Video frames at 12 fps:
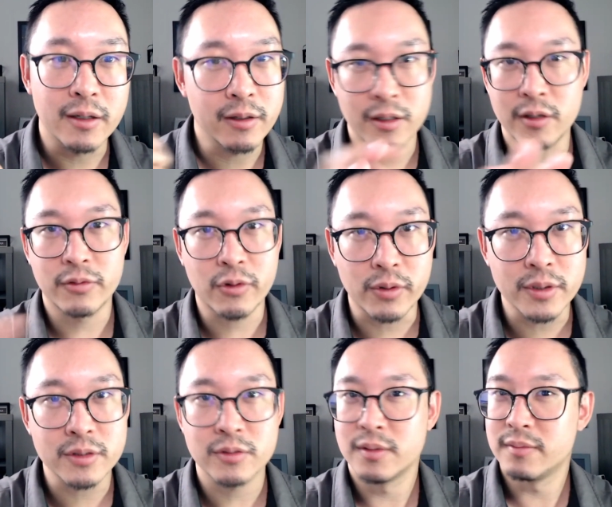And of
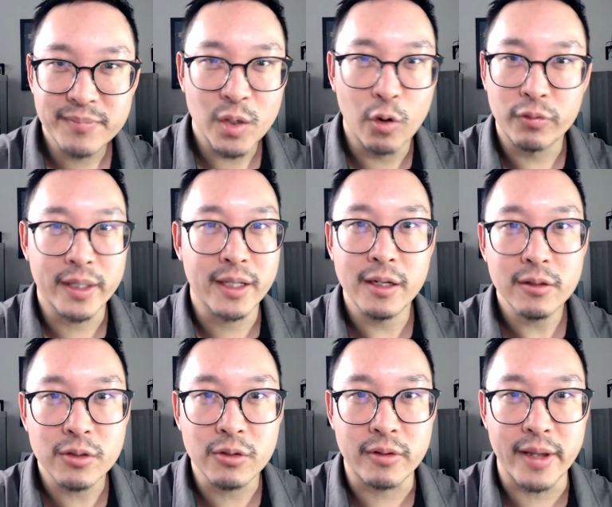course, hopefully they don't
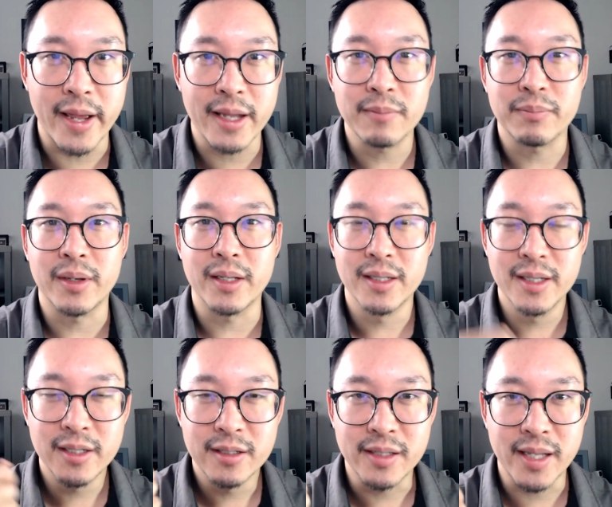do that, but
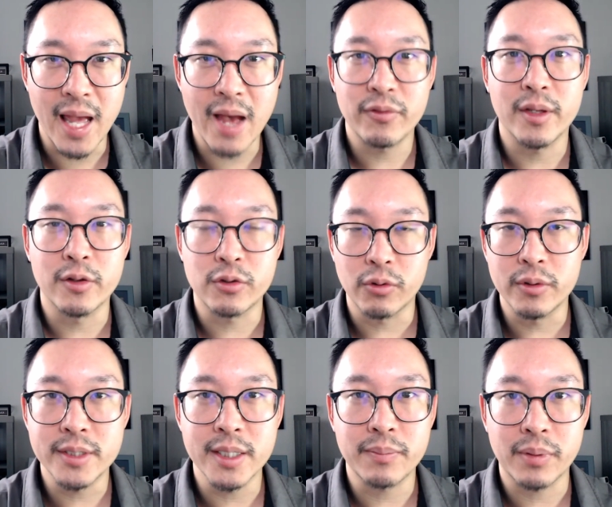they have the
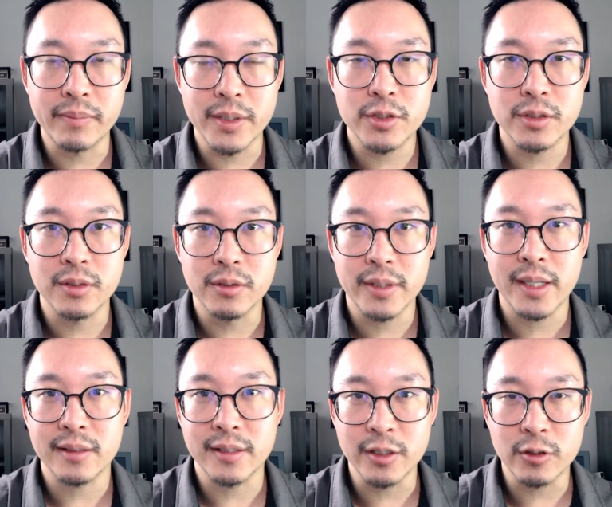authority, permission to do
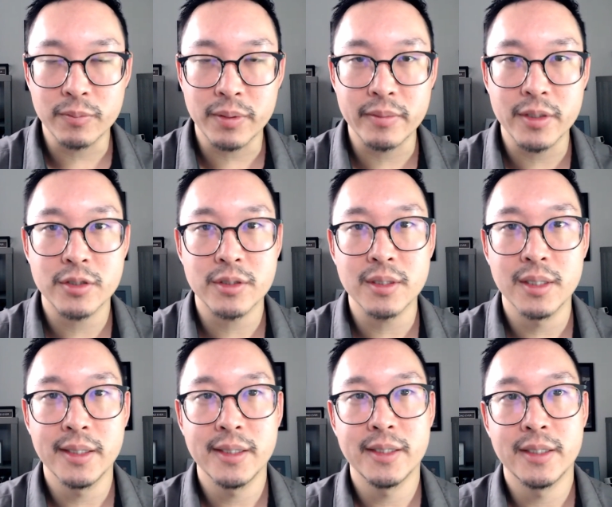that, legal permission.